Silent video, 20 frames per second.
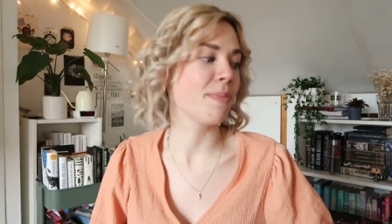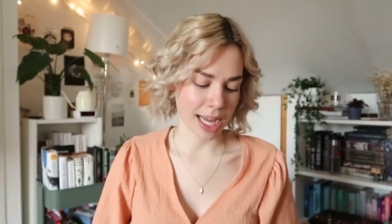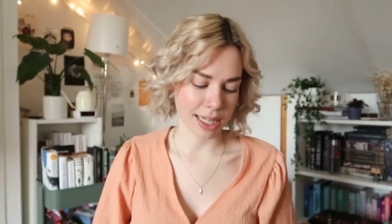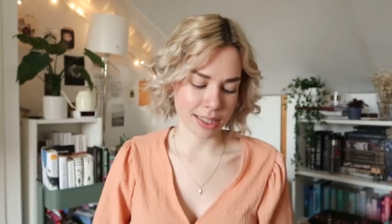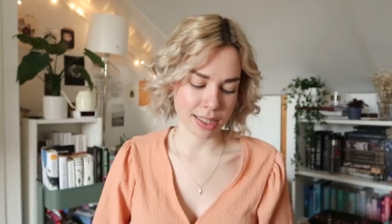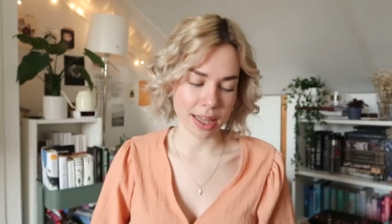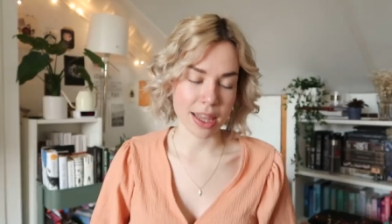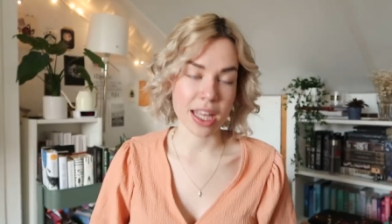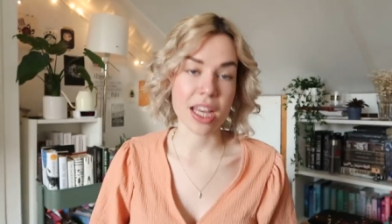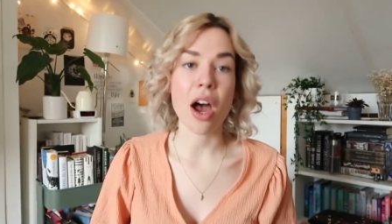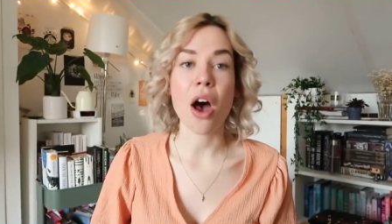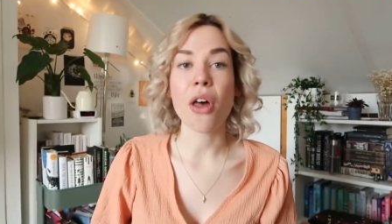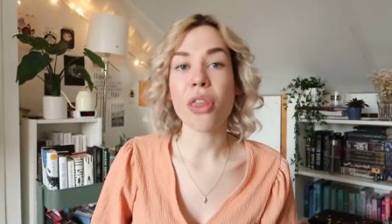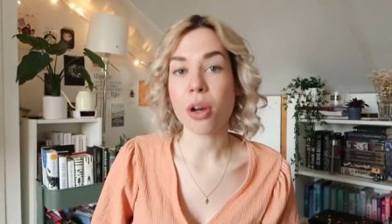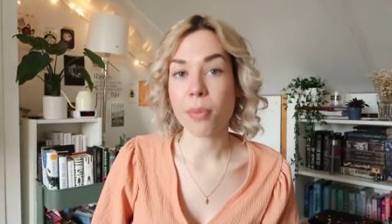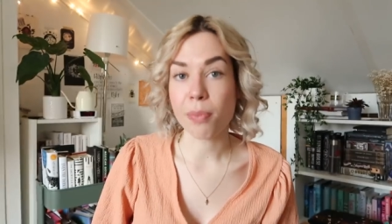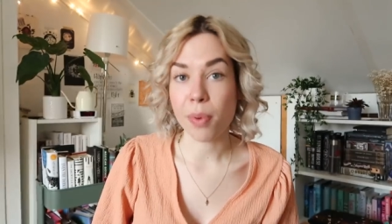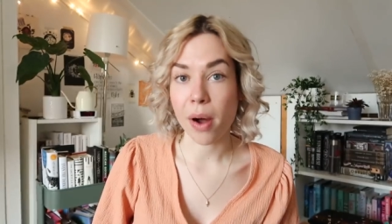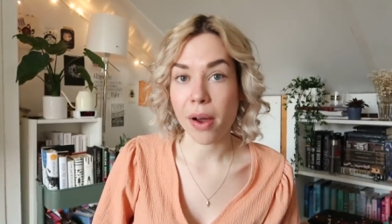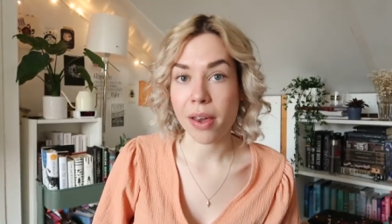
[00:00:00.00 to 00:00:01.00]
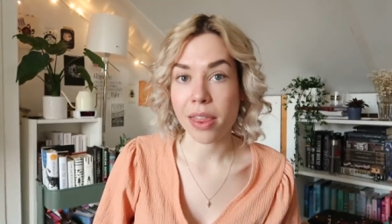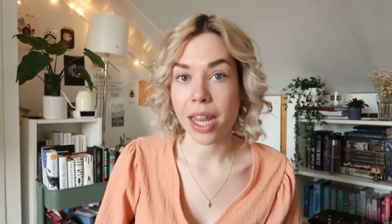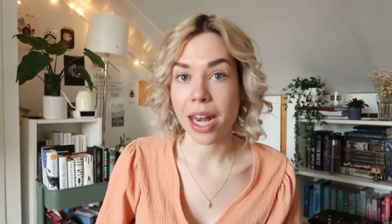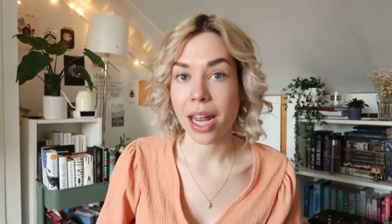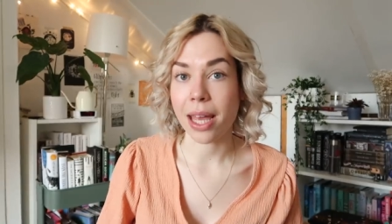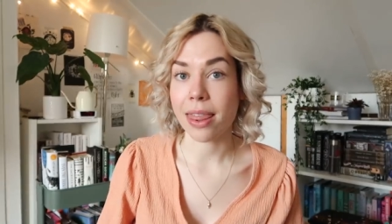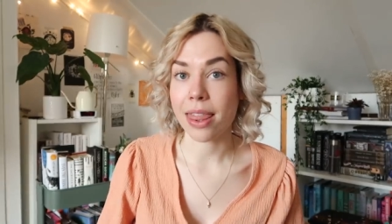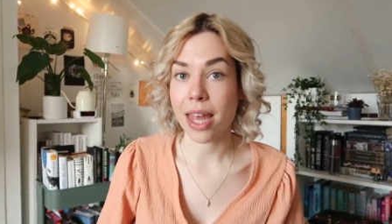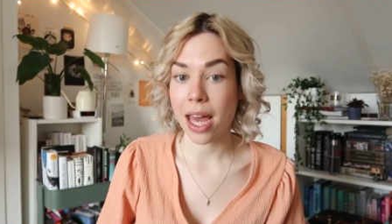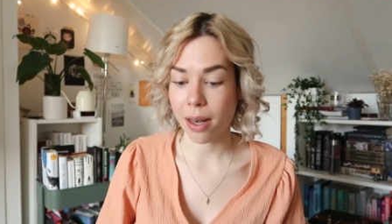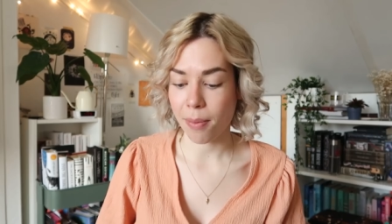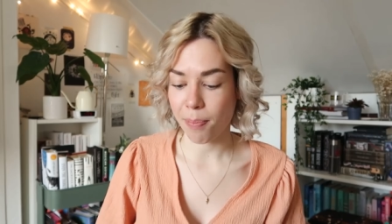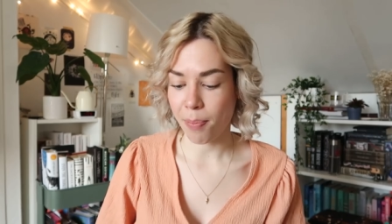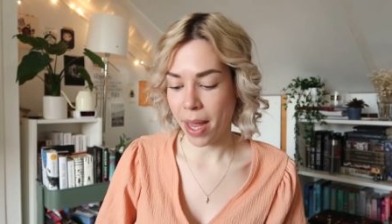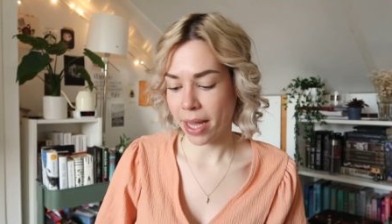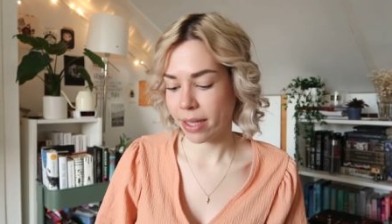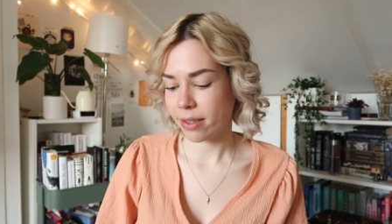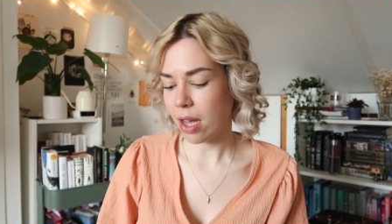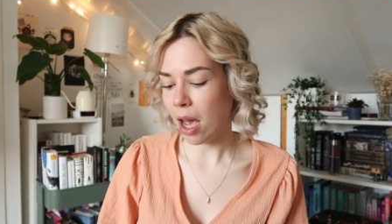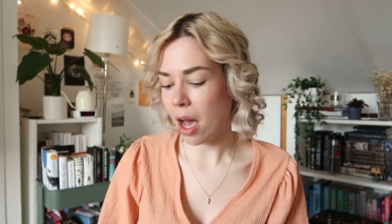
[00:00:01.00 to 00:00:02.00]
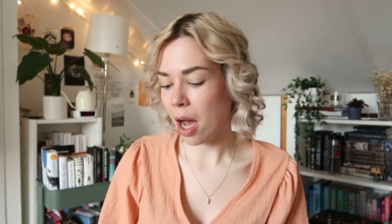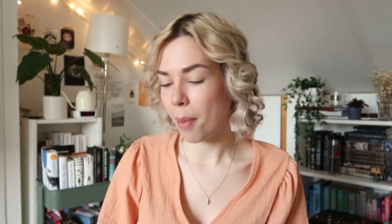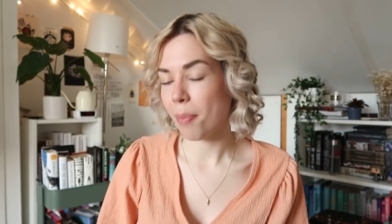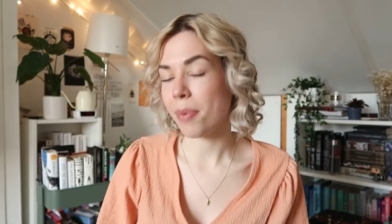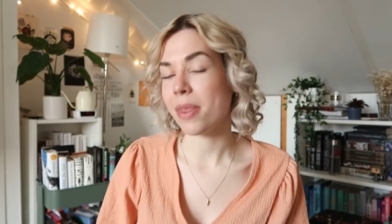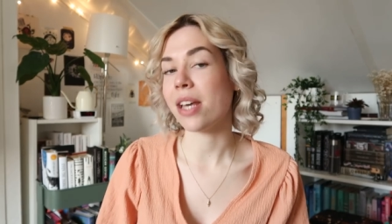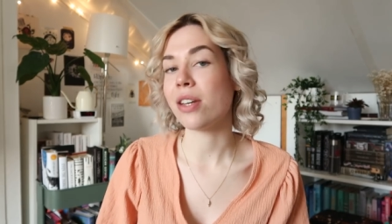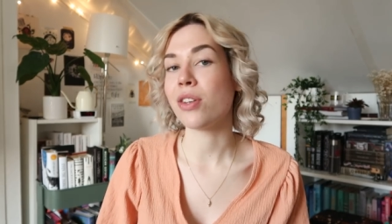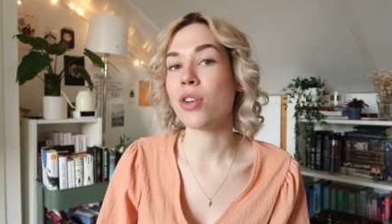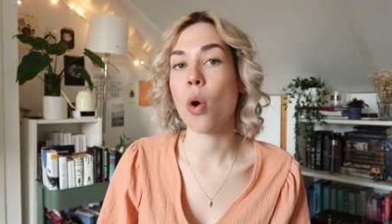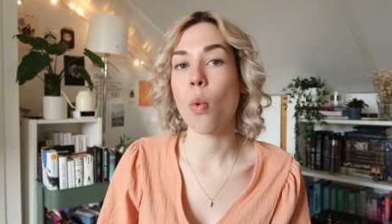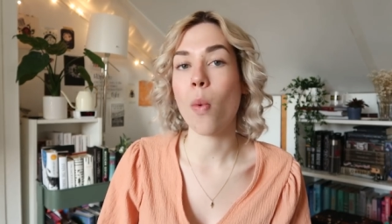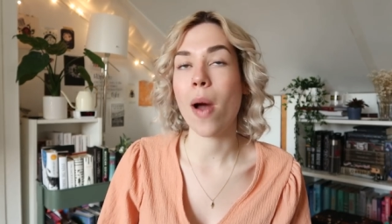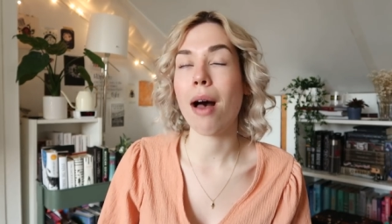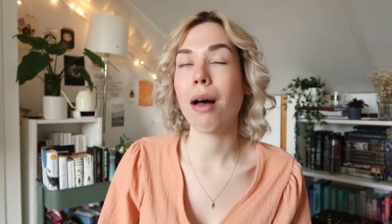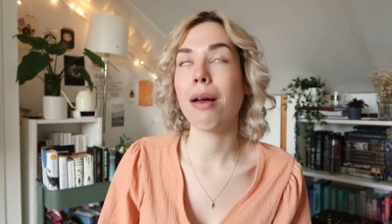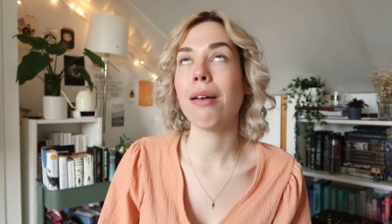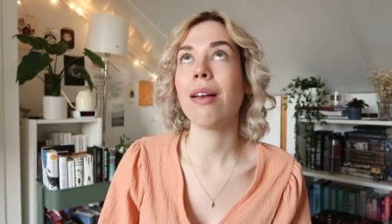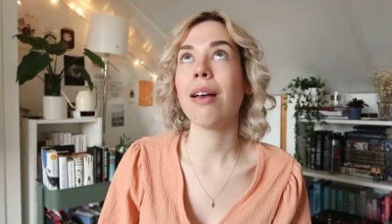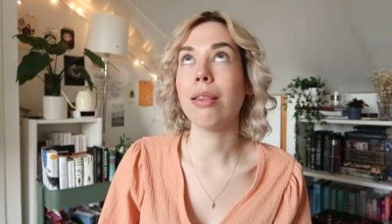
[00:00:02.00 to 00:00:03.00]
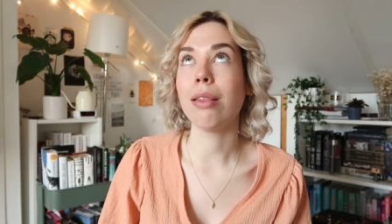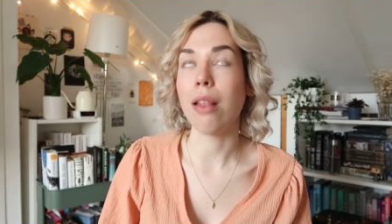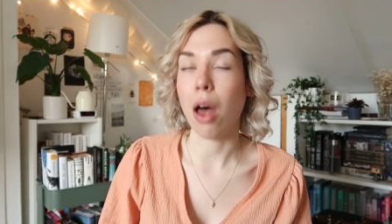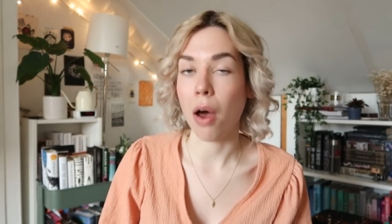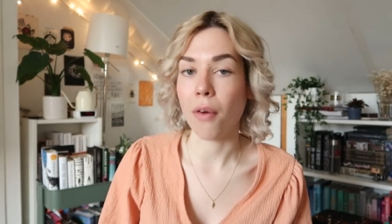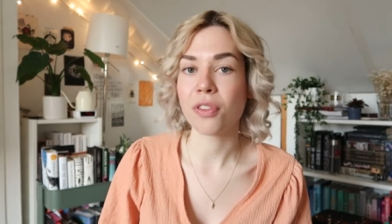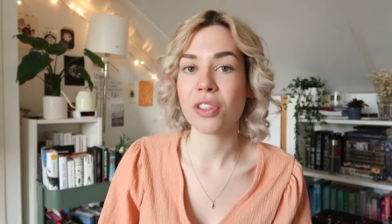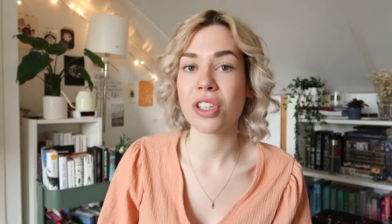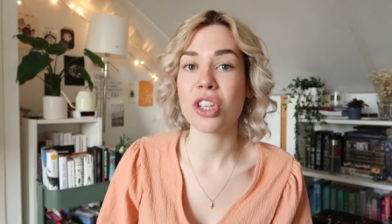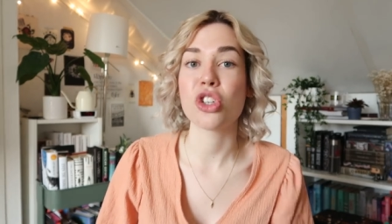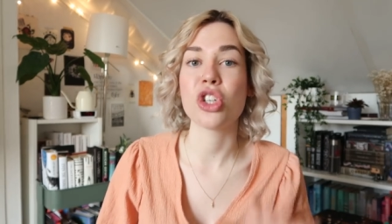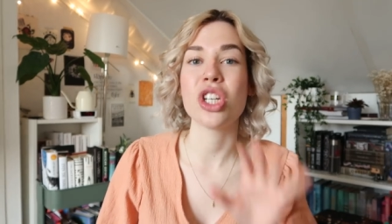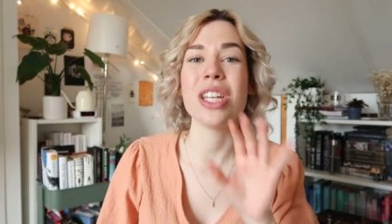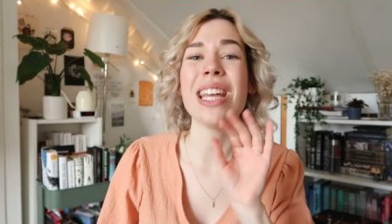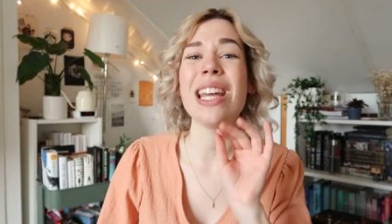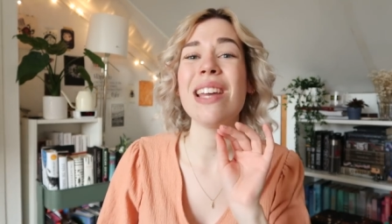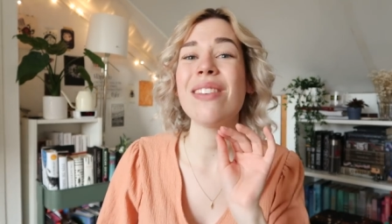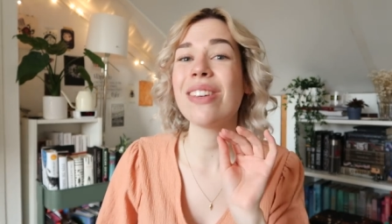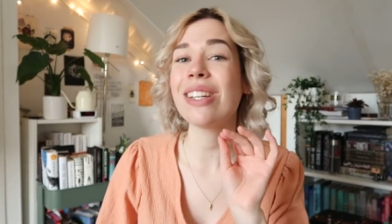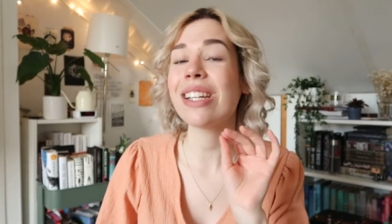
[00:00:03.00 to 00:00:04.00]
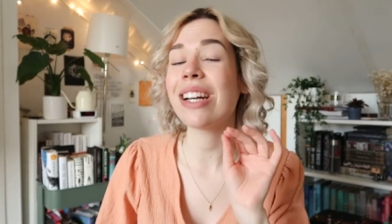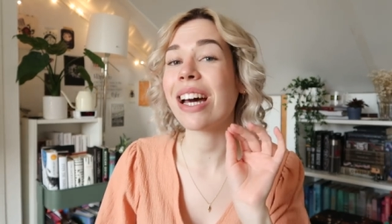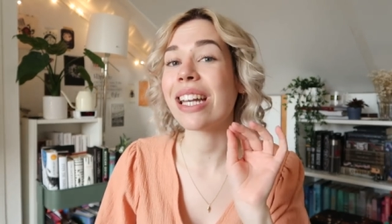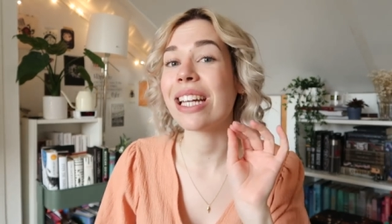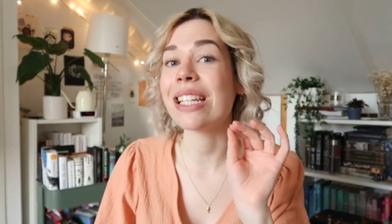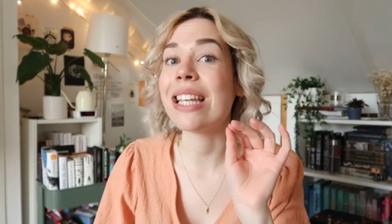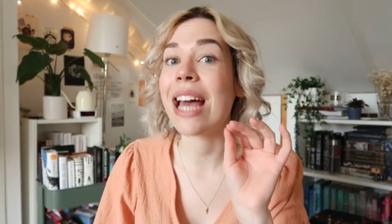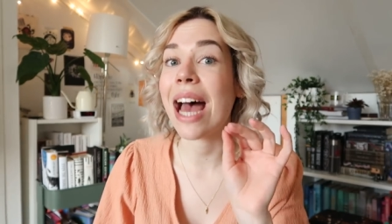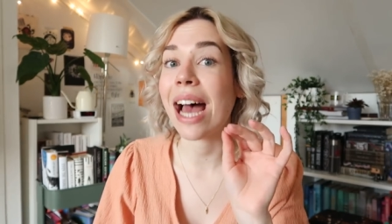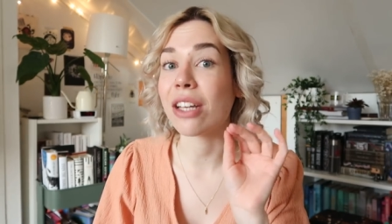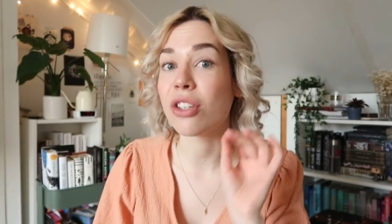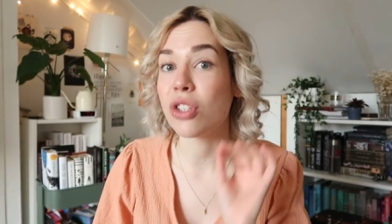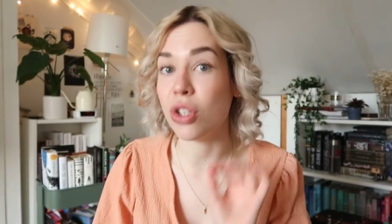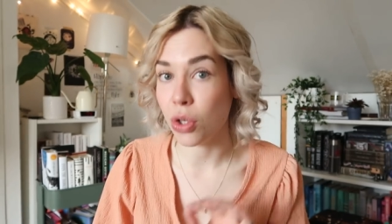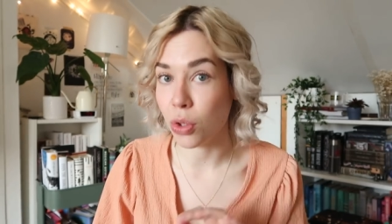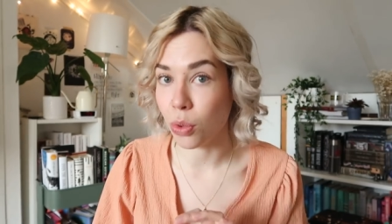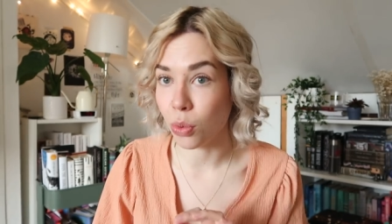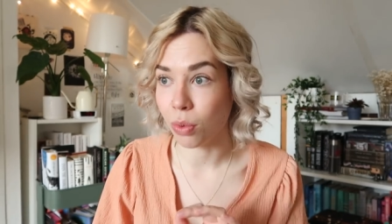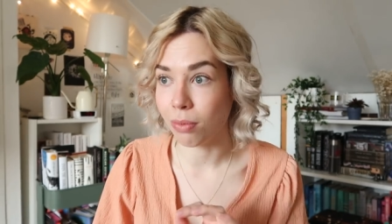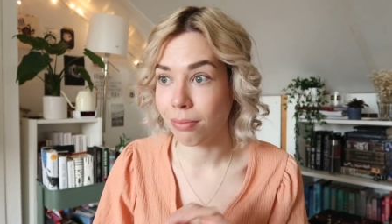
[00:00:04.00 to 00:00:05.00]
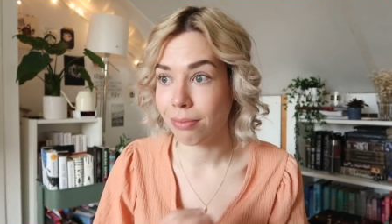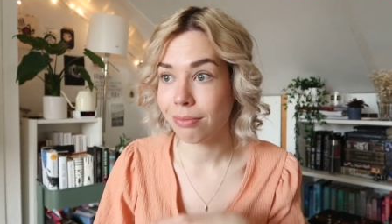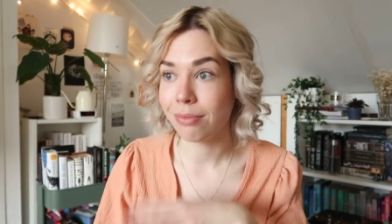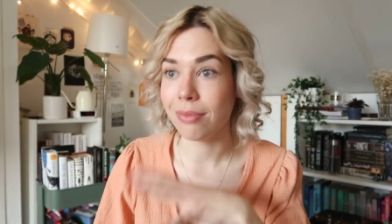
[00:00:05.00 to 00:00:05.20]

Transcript: And the other book that I then picked up that Noelle loves, she even got a tattoo